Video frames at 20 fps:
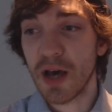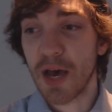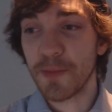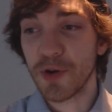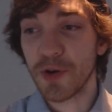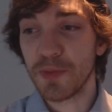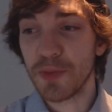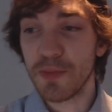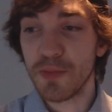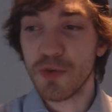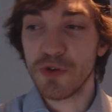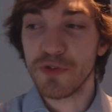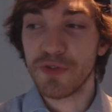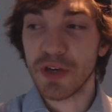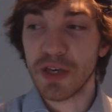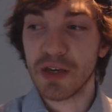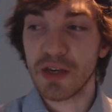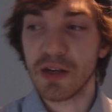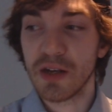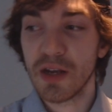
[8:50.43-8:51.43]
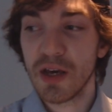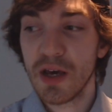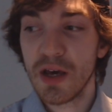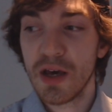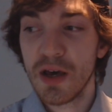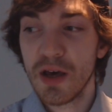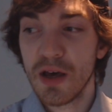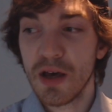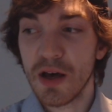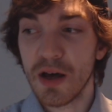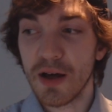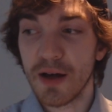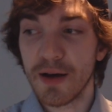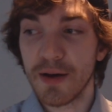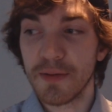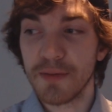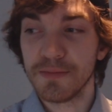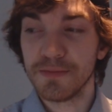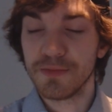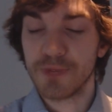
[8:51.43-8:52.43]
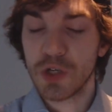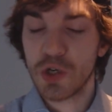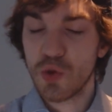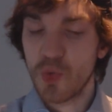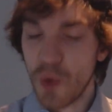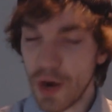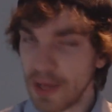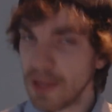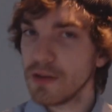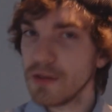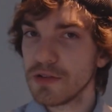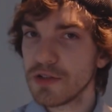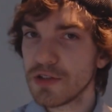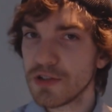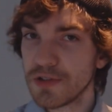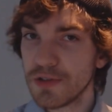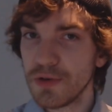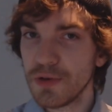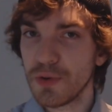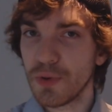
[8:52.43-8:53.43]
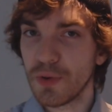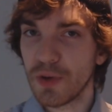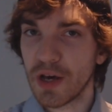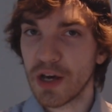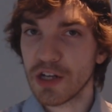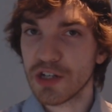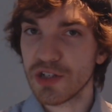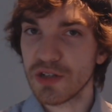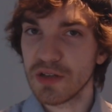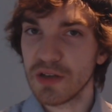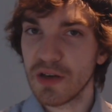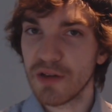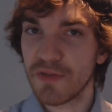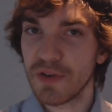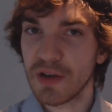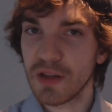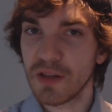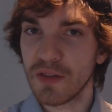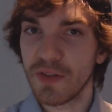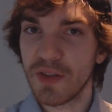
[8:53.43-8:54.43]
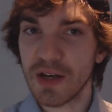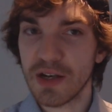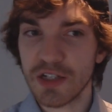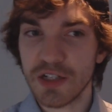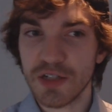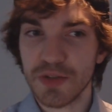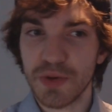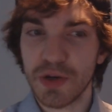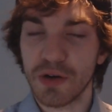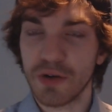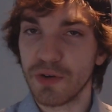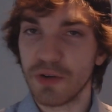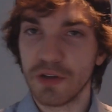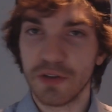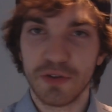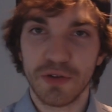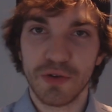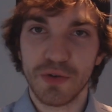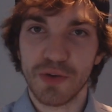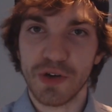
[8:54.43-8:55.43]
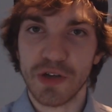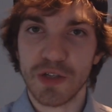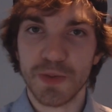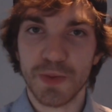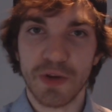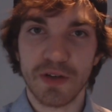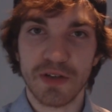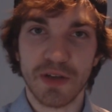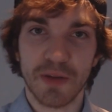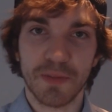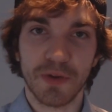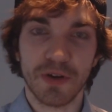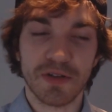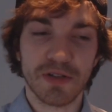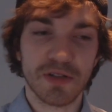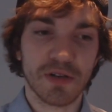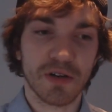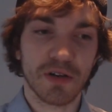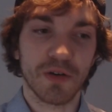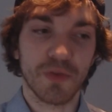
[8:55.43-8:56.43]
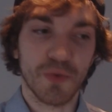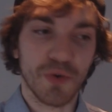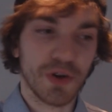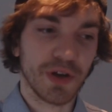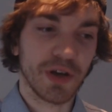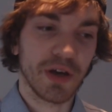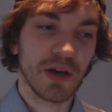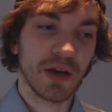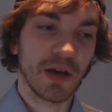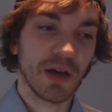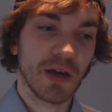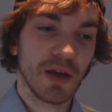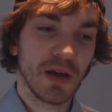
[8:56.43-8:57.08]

I'm going to be moving in quite soon, actually. I think next week or in 2 weeks, because I'm going to start working.